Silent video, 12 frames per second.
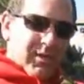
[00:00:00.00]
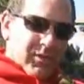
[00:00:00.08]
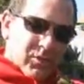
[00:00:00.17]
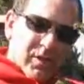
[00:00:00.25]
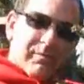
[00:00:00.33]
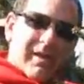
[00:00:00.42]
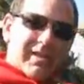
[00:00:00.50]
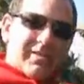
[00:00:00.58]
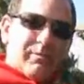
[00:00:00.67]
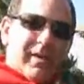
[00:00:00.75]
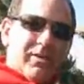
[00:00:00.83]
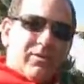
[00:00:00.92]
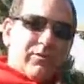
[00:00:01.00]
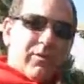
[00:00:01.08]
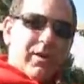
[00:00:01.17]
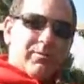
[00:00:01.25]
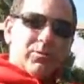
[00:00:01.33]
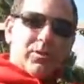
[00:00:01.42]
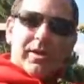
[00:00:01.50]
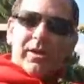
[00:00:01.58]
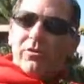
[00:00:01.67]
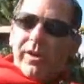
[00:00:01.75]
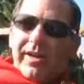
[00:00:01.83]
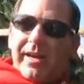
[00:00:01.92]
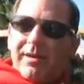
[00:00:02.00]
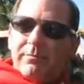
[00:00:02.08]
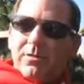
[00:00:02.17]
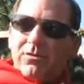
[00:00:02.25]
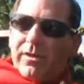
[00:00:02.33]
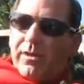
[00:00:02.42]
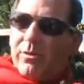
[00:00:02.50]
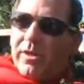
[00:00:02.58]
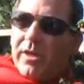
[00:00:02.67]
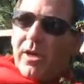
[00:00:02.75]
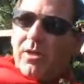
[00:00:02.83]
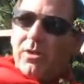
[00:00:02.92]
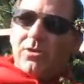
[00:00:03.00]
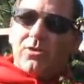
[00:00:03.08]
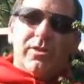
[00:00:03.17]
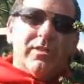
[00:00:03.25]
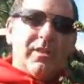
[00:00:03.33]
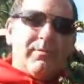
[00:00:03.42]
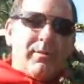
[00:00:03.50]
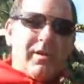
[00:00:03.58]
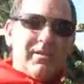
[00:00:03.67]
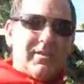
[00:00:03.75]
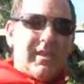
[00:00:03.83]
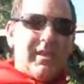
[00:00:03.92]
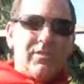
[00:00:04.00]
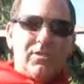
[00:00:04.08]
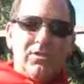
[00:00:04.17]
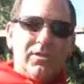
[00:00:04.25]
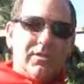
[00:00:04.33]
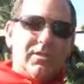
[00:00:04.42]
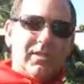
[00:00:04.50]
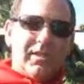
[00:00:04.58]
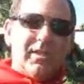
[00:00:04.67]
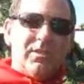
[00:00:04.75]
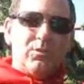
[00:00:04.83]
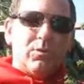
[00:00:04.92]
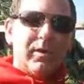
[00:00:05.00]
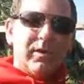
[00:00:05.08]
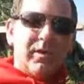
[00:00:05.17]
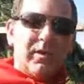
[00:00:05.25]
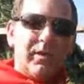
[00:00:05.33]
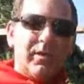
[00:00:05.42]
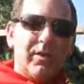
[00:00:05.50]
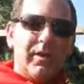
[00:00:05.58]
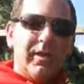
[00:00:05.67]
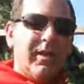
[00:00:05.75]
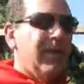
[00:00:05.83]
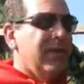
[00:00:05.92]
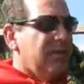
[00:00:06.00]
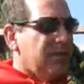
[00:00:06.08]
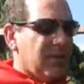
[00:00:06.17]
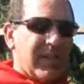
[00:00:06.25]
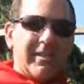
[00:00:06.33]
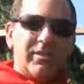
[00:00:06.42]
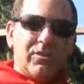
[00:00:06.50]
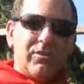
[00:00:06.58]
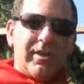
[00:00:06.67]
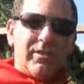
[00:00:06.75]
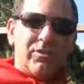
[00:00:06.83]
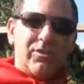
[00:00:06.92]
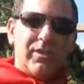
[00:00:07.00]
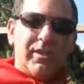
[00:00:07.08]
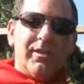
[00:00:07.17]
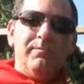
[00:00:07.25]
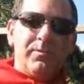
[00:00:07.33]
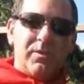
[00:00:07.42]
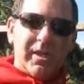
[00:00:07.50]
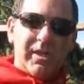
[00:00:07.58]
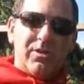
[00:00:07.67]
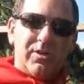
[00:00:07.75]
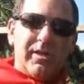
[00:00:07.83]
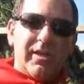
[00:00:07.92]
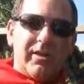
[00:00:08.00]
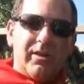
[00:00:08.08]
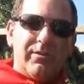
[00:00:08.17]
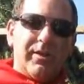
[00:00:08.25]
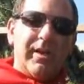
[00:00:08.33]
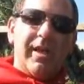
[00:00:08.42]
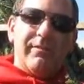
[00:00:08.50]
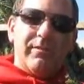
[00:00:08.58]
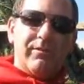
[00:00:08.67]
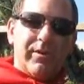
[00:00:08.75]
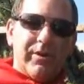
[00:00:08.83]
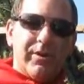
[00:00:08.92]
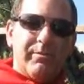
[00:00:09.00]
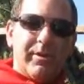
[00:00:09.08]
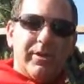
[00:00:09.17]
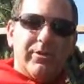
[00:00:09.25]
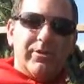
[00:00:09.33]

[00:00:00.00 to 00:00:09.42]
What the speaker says: So come out to Meadows Farms. We've got a great atmosphere. We get all our trees up on stakes so you can see each one clearly. Select a great tree, take good care of it, and have a very Merry